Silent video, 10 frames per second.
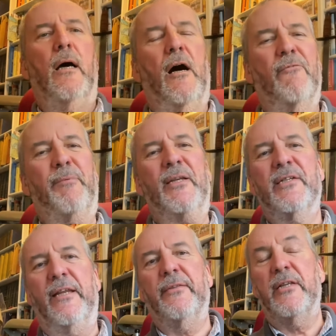I've been
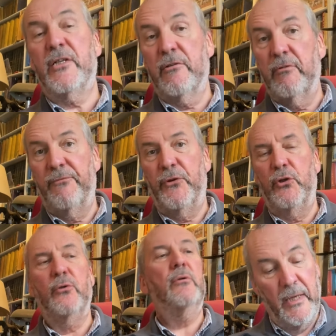sent this to
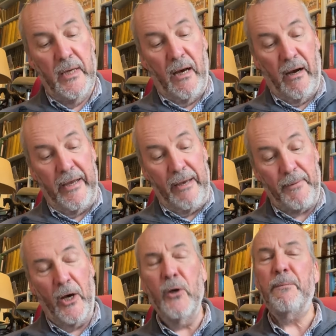review. I am
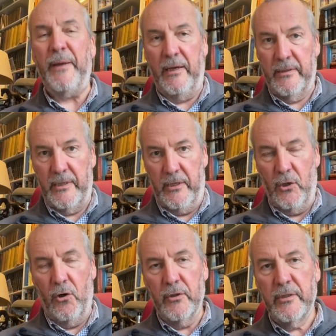hoping to
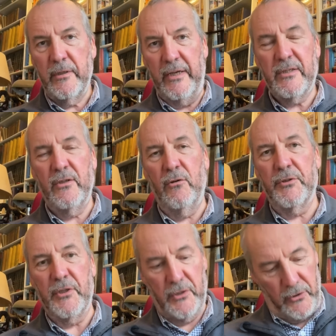God it's not
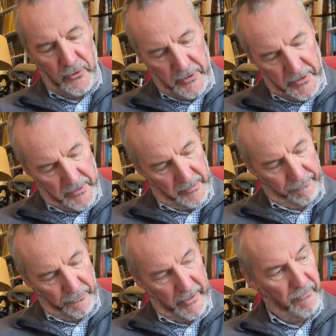as good as the
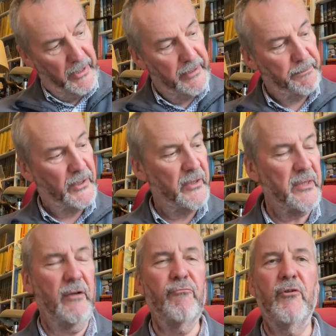Freewrite, because
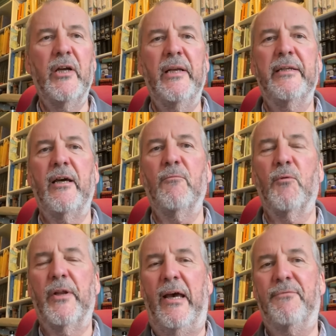I really don't
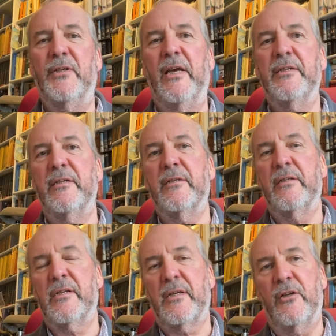want to have to get into
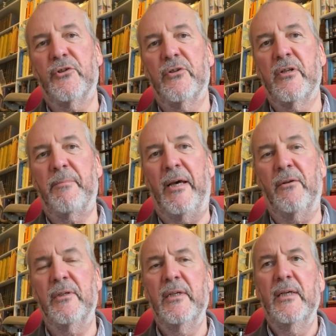discussions about
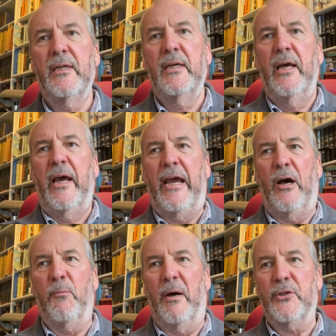how
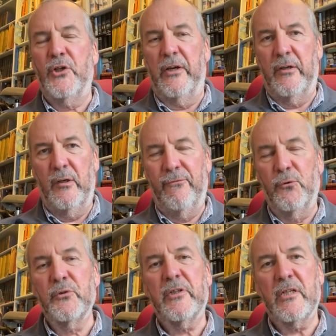much I can
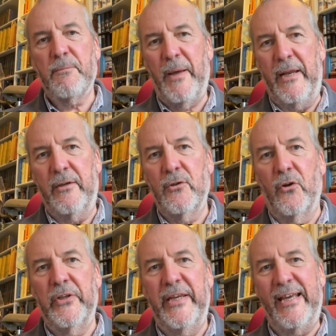afford to spend
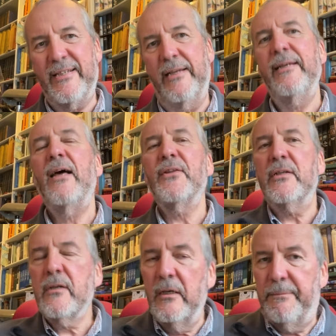on yet another
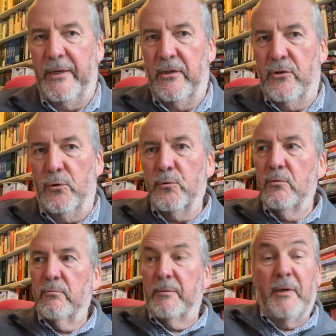typing tool
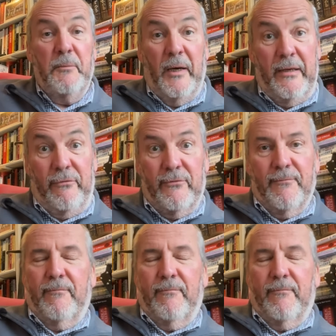with my wife.